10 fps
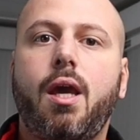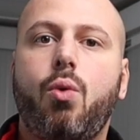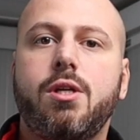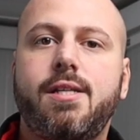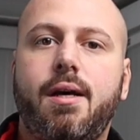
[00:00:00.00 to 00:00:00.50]
Hey,
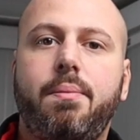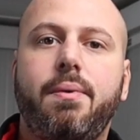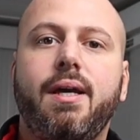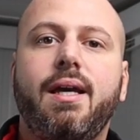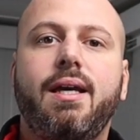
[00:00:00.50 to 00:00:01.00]
what's
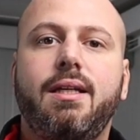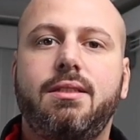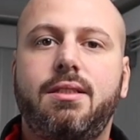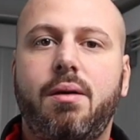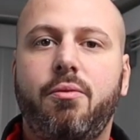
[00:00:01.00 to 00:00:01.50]
up?
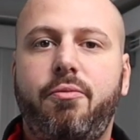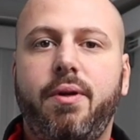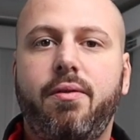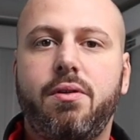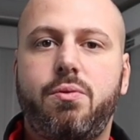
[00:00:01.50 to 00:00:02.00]
In some
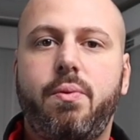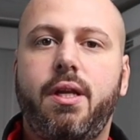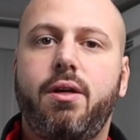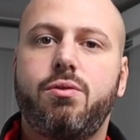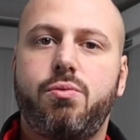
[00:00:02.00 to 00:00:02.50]
previous
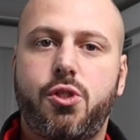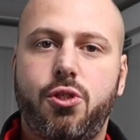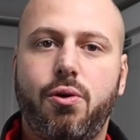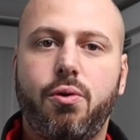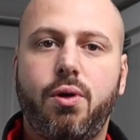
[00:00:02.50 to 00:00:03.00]
videos we
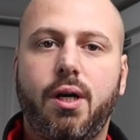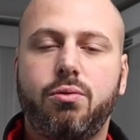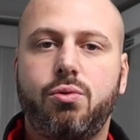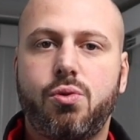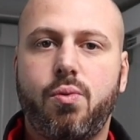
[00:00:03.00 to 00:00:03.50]
show you
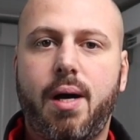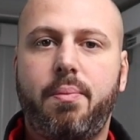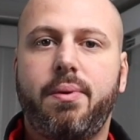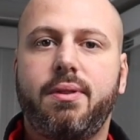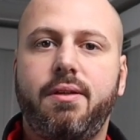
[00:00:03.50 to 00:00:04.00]
how to
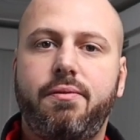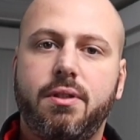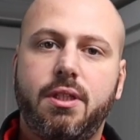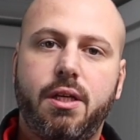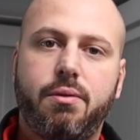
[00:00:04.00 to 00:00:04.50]
swap a
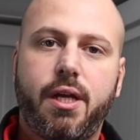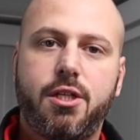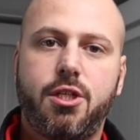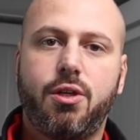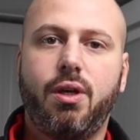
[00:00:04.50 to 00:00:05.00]
different gear
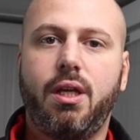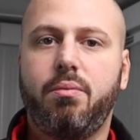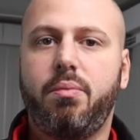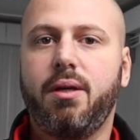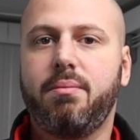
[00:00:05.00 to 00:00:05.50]
ratio
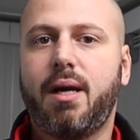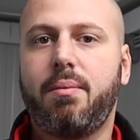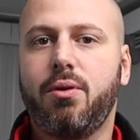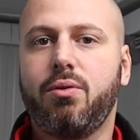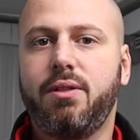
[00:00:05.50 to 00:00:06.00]
in
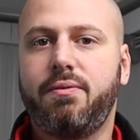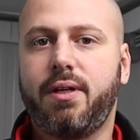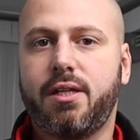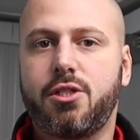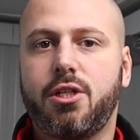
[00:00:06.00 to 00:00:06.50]
BMW
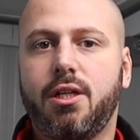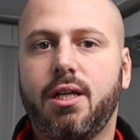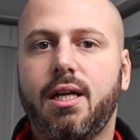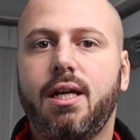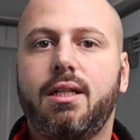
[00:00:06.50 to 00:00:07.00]
differential.
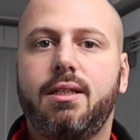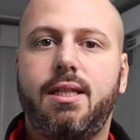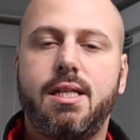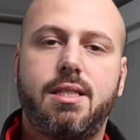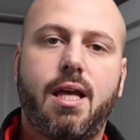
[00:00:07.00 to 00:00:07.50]

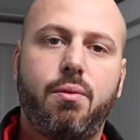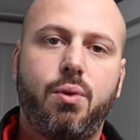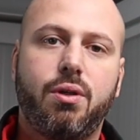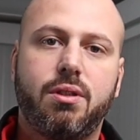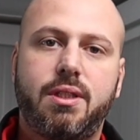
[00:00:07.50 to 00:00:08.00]
This
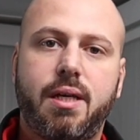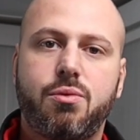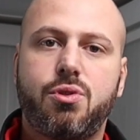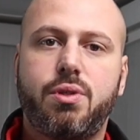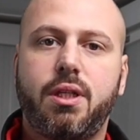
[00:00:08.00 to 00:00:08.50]
time we're going to
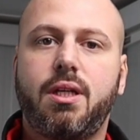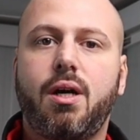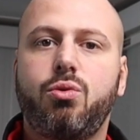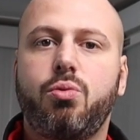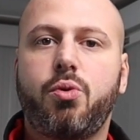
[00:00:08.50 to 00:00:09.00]
demonstrate
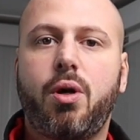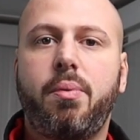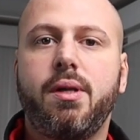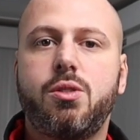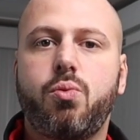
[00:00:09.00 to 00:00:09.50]
how to
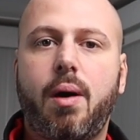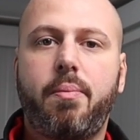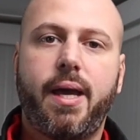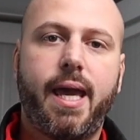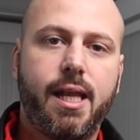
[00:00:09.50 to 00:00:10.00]
properly
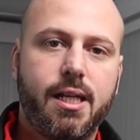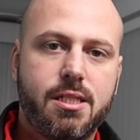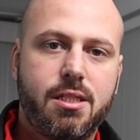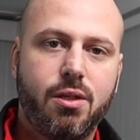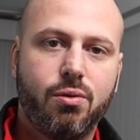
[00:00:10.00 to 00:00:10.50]
swap
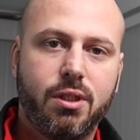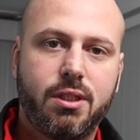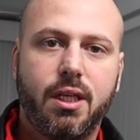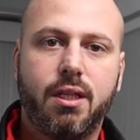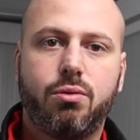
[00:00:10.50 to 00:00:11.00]
LSD
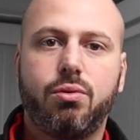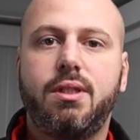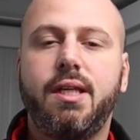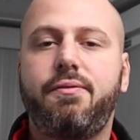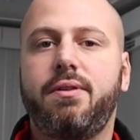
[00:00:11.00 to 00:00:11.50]
unit into
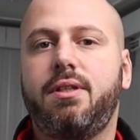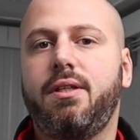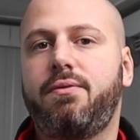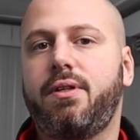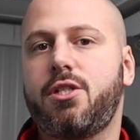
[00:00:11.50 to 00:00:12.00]

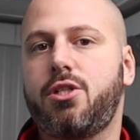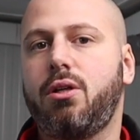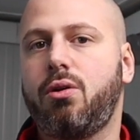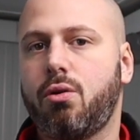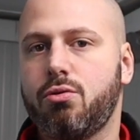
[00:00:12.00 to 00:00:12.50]
different
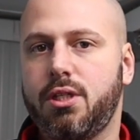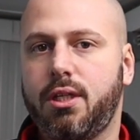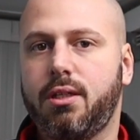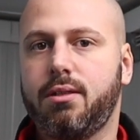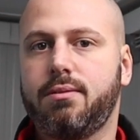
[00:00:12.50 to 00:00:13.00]
differential
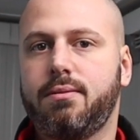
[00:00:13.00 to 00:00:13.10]
housing.